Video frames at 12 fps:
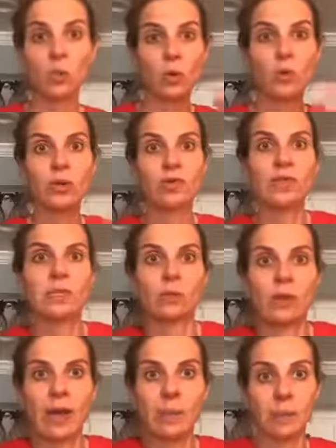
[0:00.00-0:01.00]
what weird things
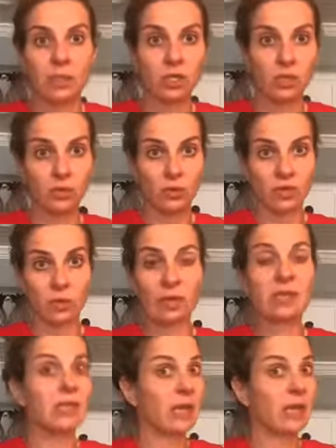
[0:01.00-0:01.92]
were happening to you this month?